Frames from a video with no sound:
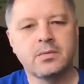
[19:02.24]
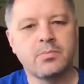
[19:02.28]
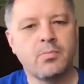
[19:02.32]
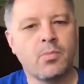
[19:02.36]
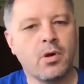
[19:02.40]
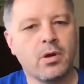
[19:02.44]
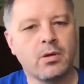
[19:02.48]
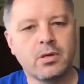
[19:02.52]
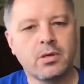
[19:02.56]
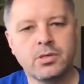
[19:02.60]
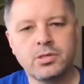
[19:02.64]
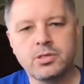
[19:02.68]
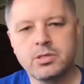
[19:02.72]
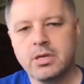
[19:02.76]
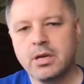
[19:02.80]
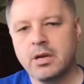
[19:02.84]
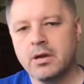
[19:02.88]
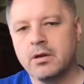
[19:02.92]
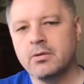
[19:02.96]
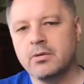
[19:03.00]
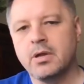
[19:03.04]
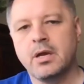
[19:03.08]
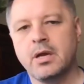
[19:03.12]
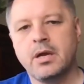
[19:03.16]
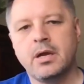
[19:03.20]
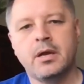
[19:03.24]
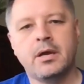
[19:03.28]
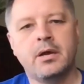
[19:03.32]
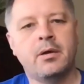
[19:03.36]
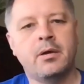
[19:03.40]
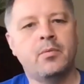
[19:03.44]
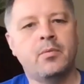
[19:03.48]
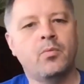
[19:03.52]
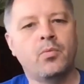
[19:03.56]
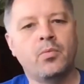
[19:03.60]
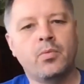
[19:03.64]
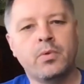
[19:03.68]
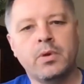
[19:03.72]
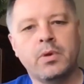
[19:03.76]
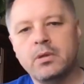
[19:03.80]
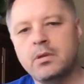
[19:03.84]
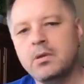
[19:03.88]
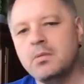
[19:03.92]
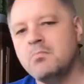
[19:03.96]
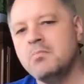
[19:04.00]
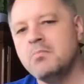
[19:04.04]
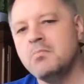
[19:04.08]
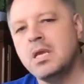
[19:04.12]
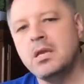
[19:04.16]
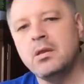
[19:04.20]
market share, uh, really
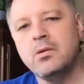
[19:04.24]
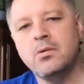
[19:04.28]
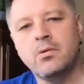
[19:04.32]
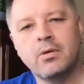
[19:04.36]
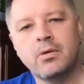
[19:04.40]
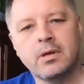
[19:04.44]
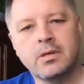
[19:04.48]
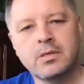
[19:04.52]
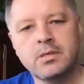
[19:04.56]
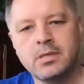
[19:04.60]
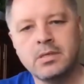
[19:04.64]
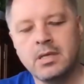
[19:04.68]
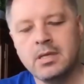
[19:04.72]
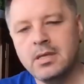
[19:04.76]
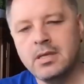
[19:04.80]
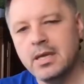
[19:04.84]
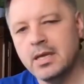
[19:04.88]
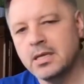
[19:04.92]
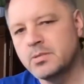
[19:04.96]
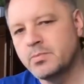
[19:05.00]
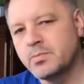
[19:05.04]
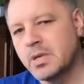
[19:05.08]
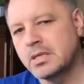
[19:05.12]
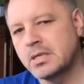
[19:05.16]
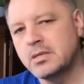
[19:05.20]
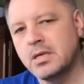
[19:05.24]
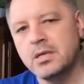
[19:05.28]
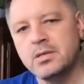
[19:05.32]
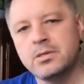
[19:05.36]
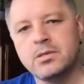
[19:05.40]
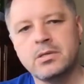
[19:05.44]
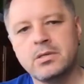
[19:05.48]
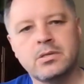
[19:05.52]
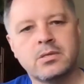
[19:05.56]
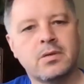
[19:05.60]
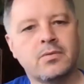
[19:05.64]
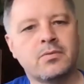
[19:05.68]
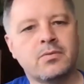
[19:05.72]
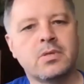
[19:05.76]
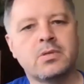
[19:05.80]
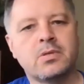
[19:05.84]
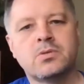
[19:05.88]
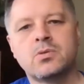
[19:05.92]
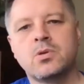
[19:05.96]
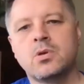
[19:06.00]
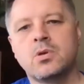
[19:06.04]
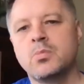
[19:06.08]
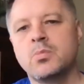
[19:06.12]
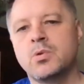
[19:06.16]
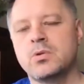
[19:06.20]
meet or exceed the expectations of
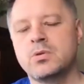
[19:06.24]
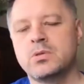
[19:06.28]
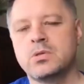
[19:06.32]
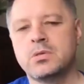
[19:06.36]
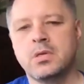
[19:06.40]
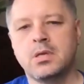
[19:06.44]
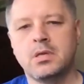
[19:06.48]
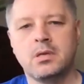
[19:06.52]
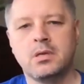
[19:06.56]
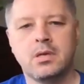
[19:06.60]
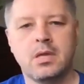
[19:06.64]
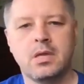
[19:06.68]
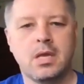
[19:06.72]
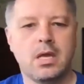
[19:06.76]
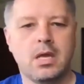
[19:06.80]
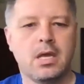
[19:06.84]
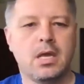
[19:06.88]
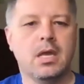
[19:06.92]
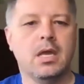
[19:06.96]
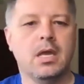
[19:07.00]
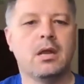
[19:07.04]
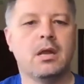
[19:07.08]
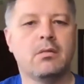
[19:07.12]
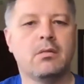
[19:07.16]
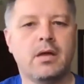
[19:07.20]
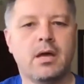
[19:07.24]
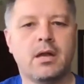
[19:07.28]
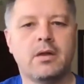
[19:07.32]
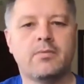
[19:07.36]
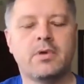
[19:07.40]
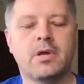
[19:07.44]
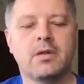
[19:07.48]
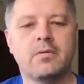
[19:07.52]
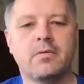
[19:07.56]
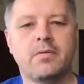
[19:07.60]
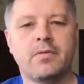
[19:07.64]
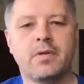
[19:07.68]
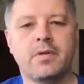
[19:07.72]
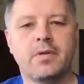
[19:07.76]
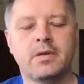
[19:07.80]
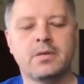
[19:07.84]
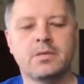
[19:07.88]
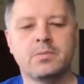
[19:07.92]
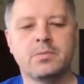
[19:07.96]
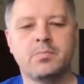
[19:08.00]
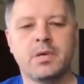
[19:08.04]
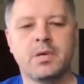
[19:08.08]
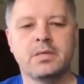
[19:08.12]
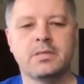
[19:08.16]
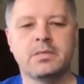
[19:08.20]
consumers, and and a lot of other things.
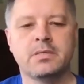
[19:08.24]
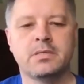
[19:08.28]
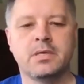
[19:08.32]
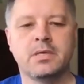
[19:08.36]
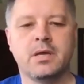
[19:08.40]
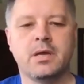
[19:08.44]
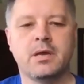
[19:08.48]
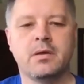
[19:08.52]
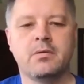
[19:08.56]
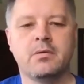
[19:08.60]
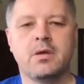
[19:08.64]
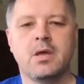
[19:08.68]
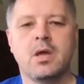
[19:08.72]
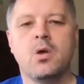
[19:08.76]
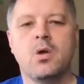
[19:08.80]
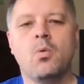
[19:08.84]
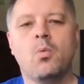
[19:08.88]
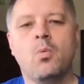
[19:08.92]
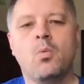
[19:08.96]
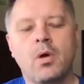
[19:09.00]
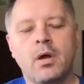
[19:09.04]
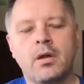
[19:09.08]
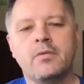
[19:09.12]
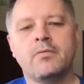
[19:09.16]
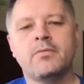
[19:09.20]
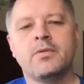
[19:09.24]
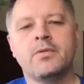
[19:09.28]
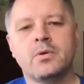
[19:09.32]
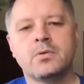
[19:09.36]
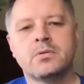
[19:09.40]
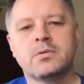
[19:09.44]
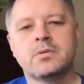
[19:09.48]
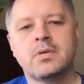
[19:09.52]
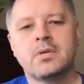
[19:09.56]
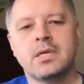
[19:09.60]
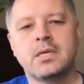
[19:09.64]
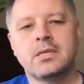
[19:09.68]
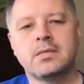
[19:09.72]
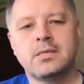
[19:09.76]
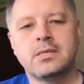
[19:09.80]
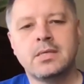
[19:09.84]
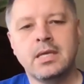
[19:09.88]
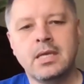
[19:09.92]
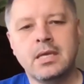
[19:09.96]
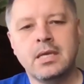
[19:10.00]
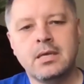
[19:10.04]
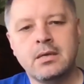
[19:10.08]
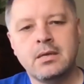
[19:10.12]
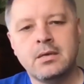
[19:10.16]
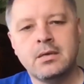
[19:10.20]
But uh, one of those things
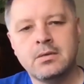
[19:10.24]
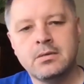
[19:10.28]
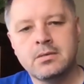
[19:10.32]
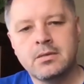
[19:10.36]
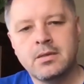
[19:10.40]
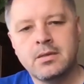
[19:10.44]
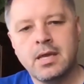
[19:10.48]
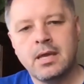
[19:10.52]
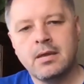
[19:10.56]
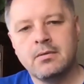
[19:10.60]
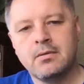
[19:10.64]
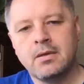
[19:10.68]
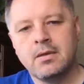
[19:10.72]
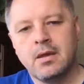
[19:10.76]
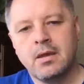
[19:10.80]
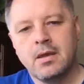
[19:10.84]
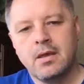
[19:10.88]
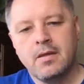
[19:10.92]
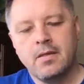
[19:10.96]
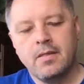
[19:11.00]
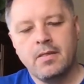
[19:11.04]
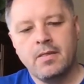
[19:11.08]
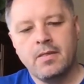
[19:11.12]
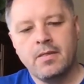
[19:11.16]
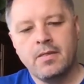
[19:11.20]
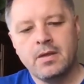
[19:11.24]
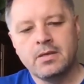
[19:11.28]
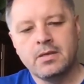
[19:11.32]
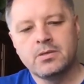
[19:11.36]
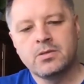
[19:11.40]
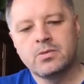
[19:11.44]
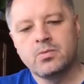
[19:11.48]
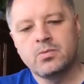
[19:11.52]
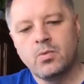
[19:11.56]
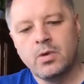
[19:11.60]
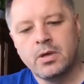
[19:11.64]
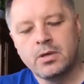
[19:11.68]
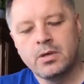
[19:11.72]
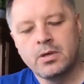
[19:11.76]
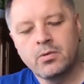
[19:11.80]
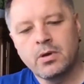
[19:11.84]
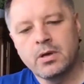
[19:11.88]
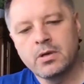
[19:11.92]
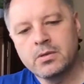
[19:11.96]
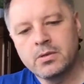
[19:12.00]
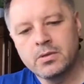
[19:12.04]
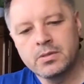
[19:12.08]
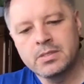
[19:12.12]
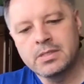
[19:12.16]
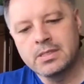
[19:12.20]
is that this one
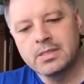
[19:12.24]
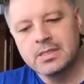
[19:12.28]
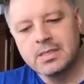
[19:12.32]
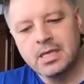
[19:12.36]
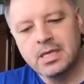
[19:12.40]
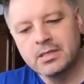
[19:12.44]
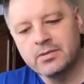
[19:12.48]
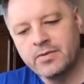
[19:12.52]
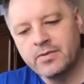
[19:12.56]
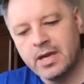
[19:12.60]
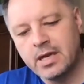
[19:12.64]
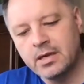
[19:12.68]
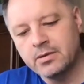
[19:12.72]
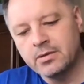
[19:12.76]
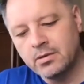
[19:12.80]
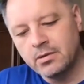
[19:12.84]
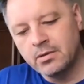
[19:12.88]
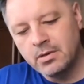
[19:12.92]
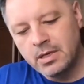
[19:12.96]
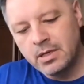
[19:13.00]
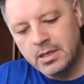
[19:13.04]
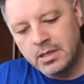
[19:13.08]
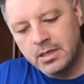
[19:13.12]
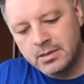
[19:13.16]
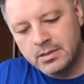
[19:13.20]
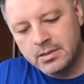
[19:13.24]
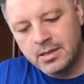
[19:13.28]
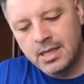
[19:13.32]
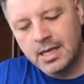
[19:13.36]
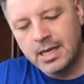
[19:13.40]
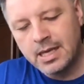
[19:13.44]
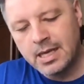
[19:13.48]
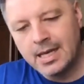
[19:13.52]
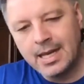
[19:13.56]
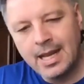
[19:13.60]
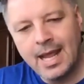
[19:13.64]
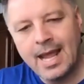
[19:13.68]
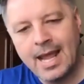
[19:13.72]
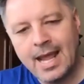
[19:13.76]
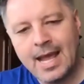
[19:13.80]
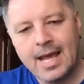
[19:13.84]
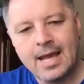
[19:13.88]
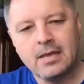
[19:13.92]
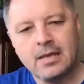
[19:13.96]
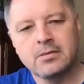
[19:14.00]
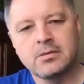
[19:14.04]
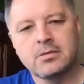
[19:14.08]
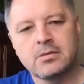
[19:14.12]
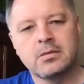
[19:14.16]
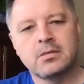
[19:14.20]
critical success factor is that it
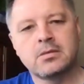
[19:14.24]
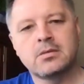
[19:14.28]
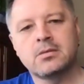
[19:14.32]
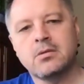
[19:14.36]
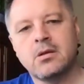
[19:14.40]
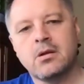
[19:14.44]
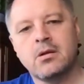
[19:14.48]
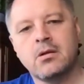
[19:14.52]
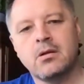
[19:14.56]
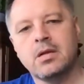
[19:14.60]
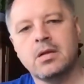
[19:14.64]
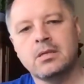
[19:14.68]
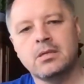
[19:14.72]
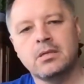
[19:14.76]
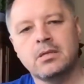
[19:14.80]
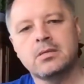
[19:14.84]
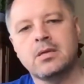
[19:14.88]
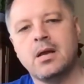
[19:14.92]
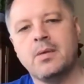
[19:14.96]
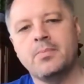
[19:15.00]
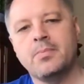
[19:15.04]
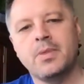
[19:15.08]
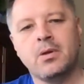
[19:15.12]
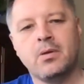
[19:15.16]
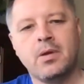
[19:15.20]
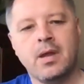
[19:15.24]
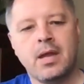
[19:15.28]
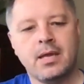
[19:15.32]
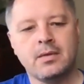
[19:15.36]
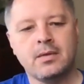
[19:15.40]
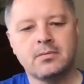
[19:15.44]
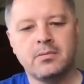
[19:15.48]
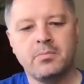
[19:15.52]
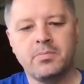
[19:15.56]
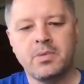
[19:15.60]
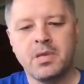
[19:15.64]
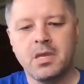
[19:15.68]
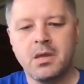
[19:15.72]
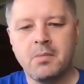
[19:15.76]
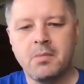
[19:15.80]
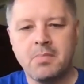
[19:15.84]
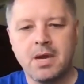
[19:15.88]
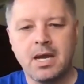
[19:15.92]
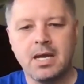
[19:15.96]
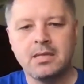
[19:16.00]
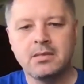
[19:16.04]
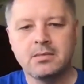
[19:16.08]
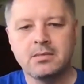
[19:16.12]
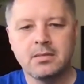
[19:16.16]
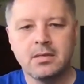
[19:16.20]
has to start at the top. There has to be a
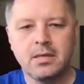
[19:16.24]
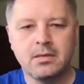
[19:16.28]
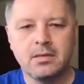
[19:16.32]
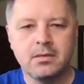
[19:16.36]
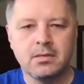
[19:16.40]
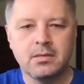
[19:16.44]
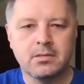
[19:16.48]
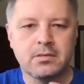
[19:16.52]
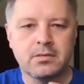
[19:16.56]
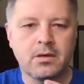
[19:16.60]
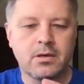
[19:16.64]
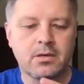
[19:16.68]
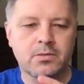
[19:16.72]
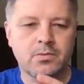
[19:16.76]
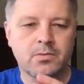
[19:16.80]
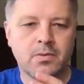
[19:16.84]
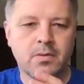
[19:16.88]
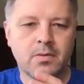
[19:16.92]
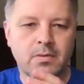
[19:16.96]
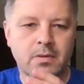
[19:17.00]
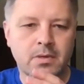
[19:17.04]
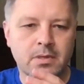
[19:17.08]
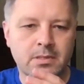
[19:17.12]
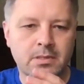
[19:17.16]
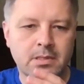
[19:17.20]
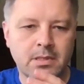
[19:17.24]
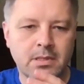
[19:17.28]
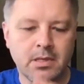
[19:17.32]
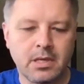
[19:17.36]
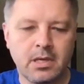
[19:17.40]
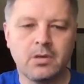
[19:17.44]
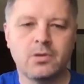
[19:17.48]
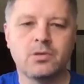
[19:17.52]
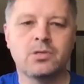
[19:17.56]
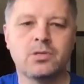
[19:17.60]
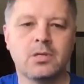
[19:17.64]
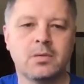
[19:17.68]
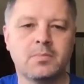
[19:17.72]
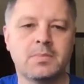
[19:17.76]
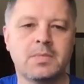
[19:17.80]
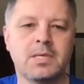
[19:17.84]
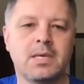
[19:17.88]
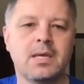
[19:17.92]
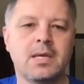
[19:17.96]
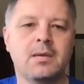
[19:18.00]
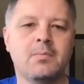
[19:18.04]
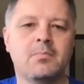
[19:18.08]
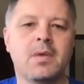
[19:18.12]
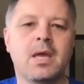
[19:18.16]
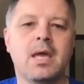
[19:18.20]
mindset that starts with this leadership
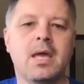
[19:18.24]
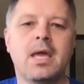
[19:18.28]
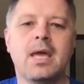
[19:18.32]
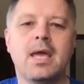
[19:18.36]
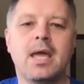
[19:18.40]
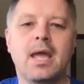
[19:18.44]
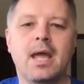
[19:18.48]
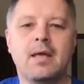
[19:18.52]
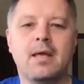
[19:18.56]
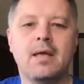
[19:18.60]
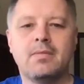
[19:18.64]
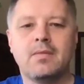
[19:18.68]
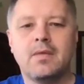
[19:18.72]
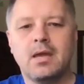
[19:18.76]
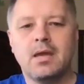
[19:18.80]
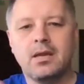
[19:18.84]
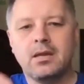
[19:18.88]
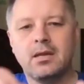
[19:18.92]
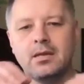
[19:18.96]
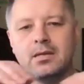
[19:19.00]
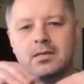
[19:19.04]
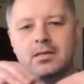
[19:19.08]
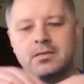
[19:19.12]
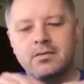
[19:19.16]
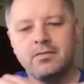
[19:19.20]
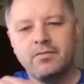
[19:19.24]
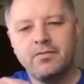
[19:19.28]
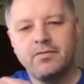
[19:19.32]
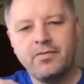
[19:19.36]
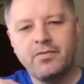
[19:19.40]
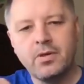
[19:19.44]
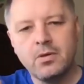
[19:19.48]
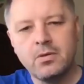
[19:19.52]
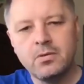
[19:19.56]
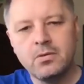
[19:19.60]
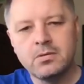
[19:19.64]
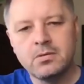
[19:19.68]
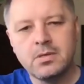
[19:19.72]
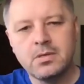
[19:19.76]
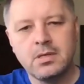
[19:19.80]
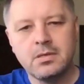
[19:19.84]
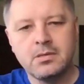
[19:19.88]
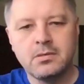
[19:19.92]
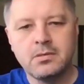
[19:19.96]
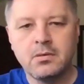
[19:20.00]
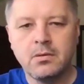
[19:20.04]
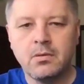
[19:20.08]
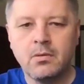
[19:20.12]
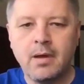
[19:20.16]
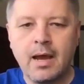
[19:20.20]
team and that it is infused
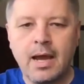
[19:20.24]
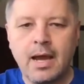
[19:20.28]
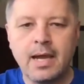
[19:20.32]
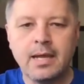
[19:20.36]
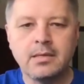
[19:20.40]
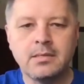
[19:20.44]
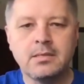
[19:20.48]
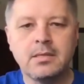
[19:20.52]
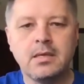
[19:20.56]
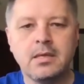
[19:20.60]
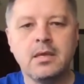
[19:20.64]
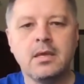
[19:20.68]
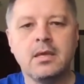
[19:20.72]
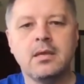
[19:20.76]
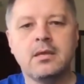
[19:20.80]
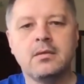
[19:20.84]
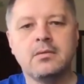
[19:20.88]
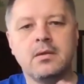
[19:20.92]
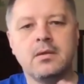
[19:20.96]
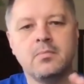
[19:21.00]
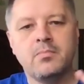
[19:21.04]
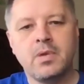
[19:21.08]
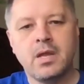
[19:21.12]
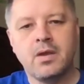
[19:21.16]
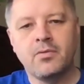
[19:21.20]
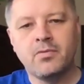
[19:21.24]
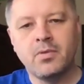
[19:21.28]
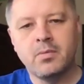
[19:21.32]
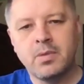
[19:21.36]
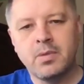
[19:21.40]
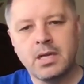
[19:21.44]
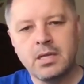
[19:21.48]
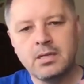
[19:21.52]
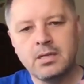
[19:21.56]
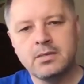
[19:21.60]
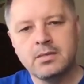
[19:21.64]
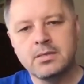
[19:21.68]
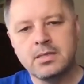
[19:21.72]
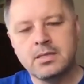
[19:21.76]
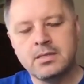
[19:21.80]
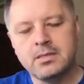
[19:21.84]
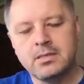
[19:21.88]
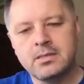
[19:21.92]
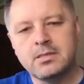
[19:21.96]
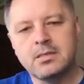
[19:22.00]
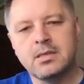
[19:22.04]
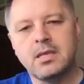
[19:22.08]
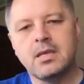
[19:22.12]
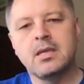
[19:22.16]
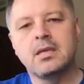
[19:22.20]
into IT and that everybody is in
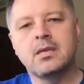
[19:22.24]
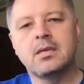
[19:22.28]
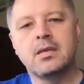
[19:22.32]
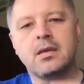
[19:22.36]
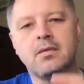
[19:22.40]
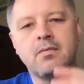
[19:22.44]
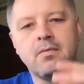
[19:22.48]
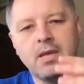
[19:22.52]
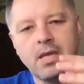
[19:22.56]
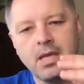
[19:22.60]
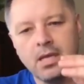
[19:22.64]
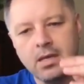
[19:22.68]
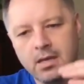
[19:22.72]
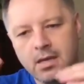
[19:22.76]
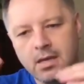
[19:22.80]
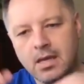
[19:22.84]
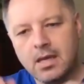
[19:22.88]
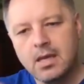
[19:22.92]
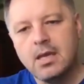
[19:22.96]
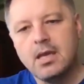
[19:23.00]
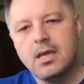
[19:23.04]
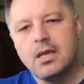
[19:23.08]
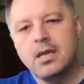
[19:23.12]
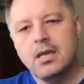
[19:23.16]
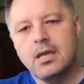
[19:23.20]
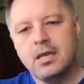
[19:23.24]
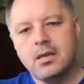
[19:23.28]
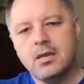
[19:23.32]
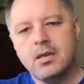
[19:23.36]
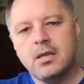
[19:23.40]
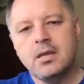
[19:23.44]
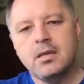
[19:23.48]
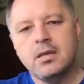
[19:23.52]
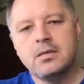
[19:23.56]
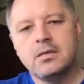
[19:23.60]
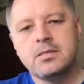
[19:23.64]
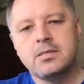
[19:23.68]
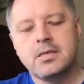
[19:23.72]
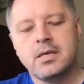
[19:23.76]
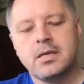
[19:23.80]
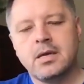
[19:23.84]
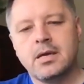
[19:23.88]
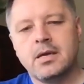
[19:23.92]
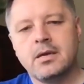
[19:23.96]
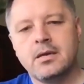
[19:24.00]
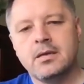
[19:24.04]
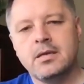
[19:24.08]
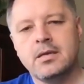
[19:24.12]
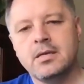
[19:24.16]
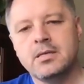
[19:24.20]
sync and then it, it
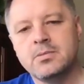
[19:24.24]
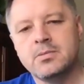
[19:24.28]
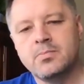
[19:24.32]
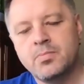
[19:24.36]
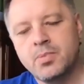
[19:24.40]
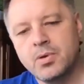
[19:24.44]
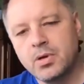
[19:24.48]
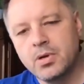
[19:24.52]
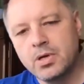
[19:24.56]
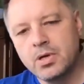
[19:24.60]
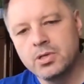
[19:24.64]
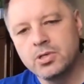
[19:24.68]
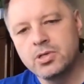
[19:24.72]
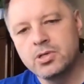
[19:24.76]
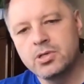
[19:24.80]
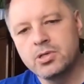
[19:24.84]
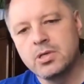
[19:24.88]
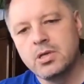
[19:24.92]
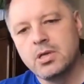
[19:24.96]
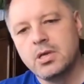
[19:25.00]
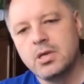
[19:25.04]
uh, is pushed